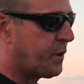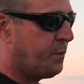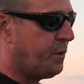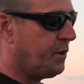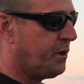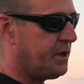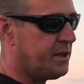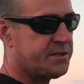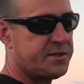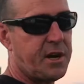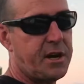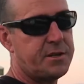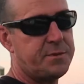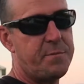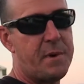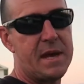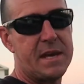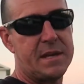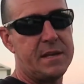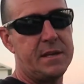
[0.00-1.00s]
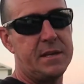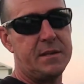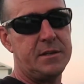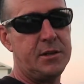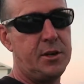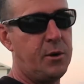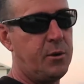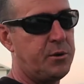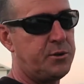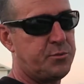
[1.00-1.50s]
really it starts making,
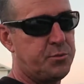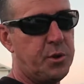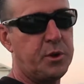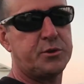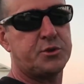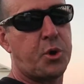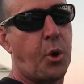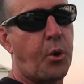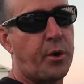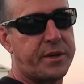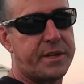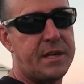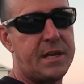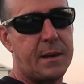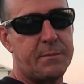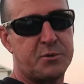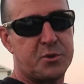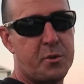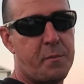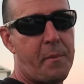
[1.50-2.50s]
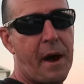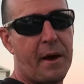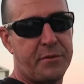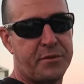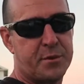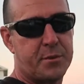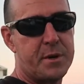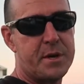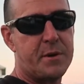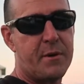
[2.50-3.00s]
you know, it's real torquey up to about
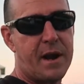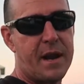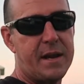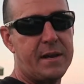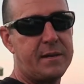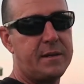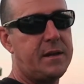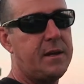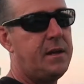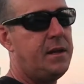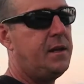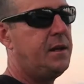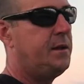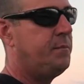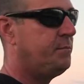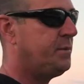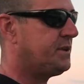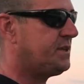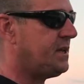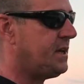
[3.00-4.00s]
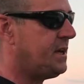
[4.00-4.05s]
3 grand. But